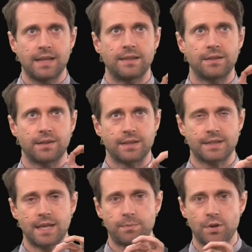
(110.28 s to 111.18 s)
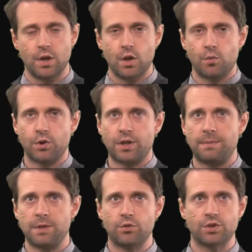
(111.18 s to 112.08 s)
The third step, we're going to
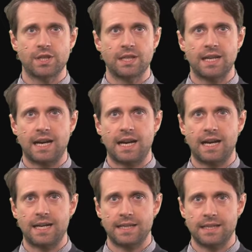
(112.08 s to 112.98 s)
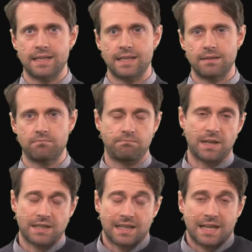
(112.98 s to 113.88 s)
be using
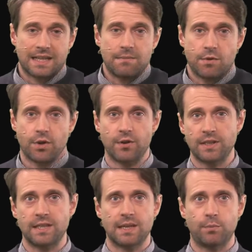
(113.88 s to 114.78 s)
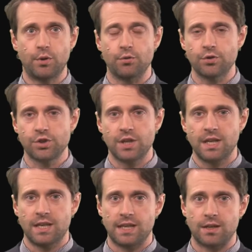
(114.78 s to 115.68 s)
basically a game theoretic approach
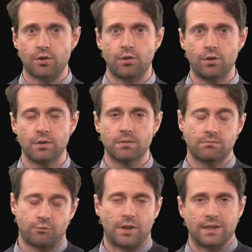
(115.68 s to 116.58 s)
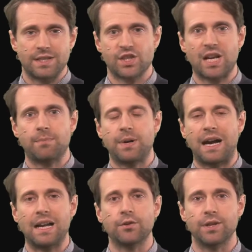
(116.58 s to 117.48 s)
called, well, the SHAP
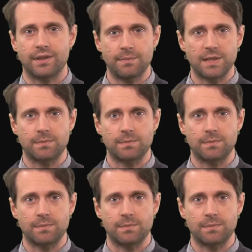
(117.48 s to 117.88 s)
algorithm.